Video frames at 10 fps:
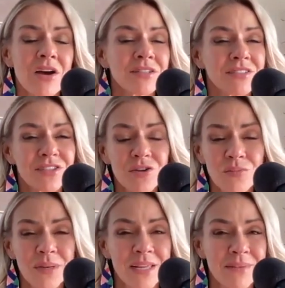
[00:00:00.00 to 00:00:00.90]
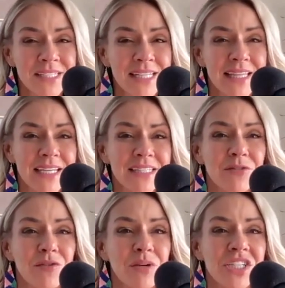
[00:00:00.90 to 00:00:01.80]
so many amazing things. So if
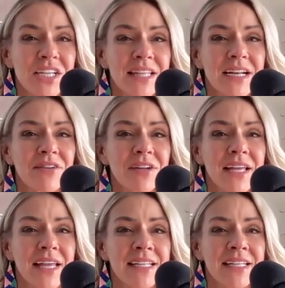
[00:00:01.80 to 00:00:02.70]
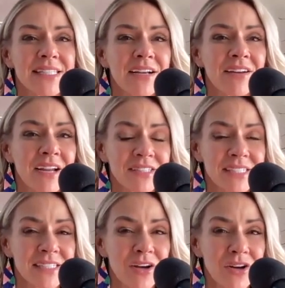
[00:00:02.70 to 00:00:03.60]
you want to check that out, again, it's tara
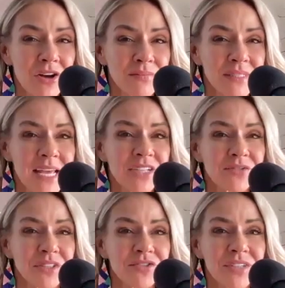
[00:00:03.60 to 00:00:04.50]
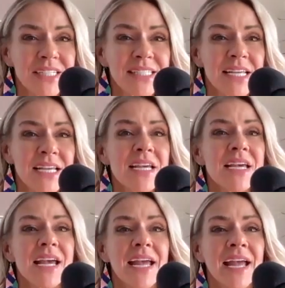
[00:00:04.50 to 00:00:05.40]
garrison dot com slash retreats.
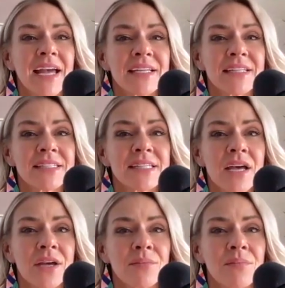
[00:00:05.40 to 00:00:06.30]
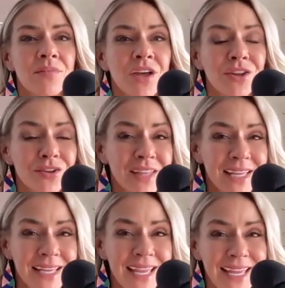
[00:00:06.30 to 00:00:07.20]
And um, the other
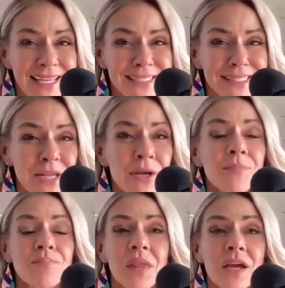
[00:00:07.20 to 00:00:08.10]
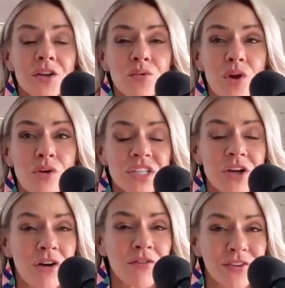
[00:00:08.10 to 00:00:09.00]
thing is a new coaching
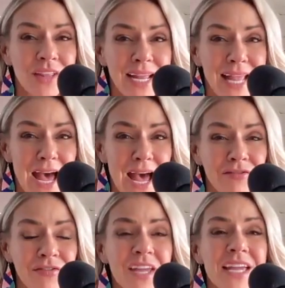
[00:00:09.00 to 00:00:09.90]
offer that I have.